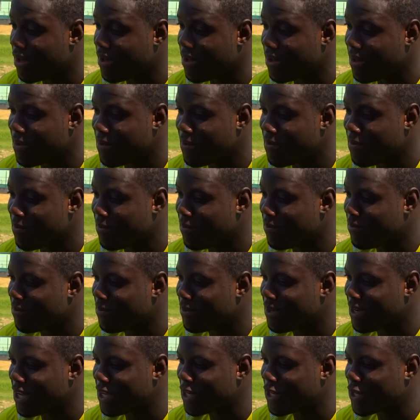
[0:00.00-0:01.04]

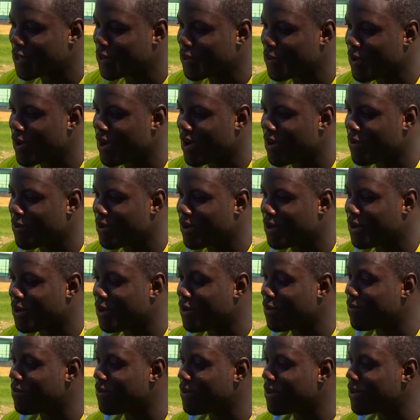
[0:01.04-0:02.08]
Not sure. I would